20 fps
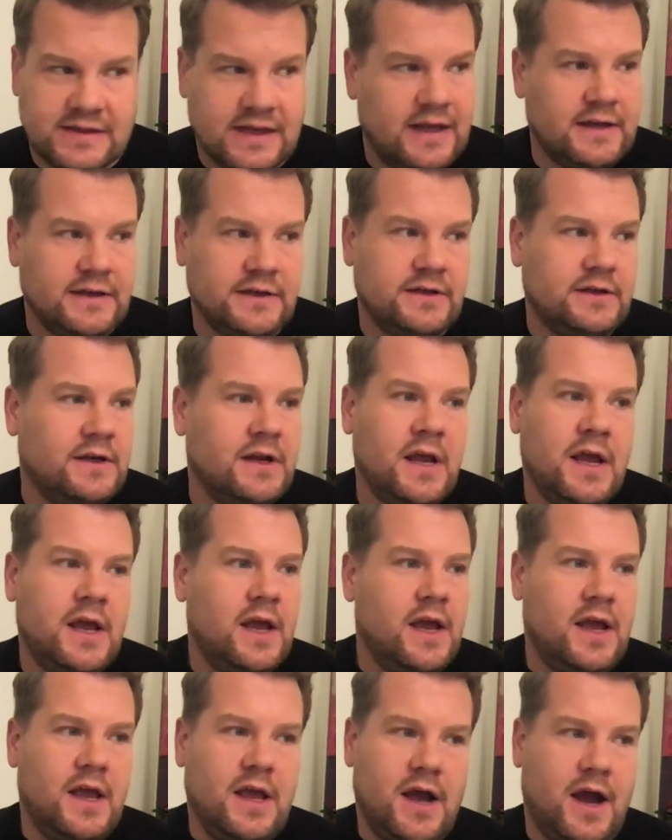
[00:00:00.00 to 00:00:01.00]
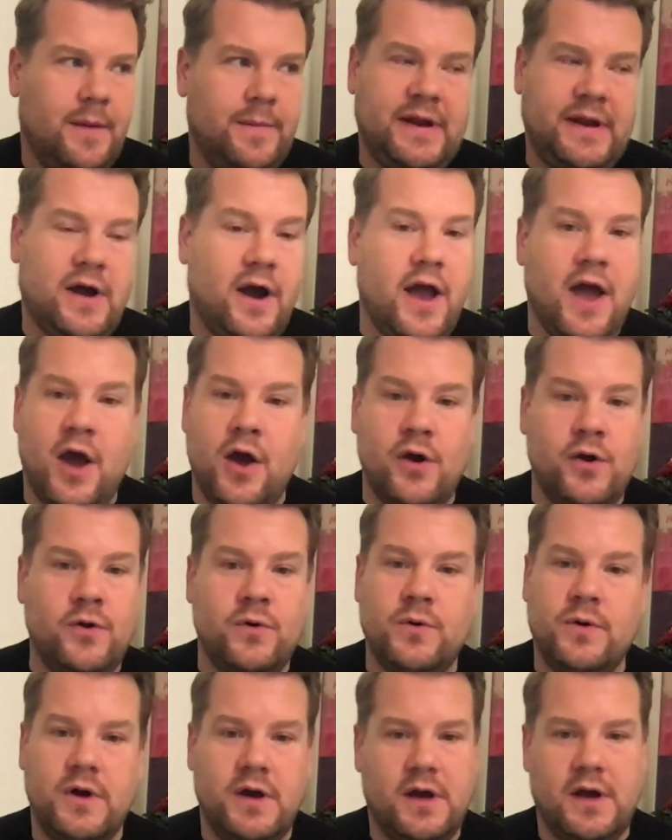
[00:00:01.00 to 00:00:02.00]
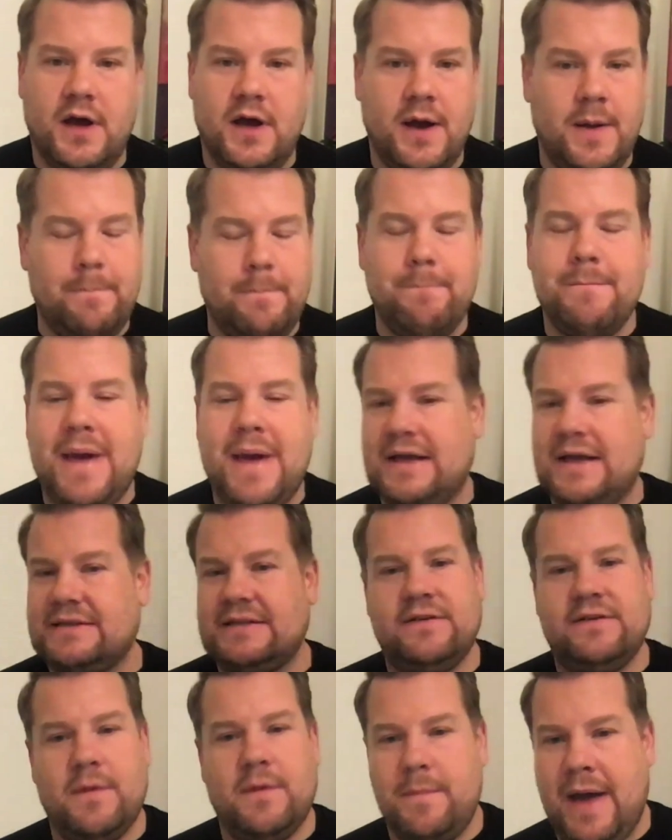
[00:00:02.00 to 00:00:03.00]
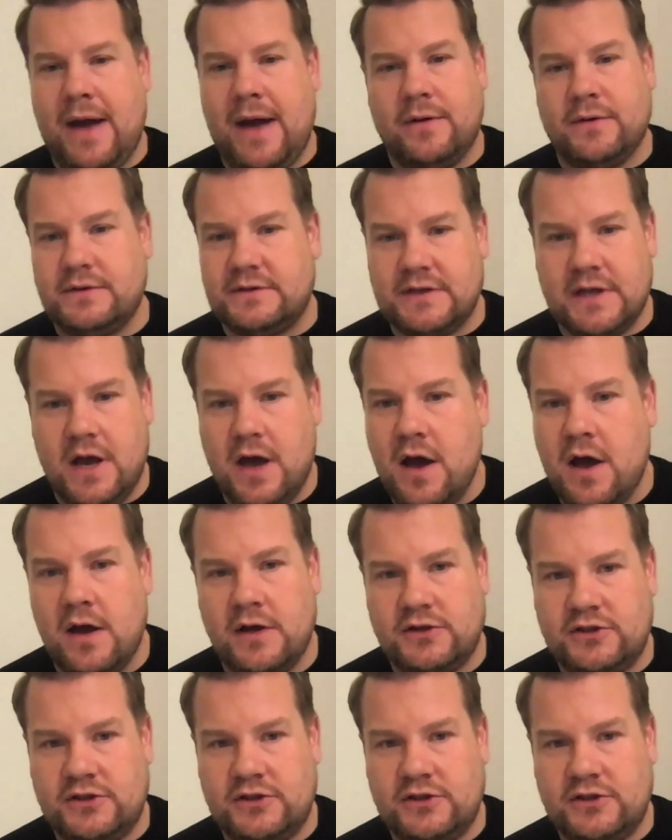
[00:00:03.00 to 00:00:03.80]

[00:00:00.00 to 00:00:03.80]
And I mean, I owe a massive amount to her.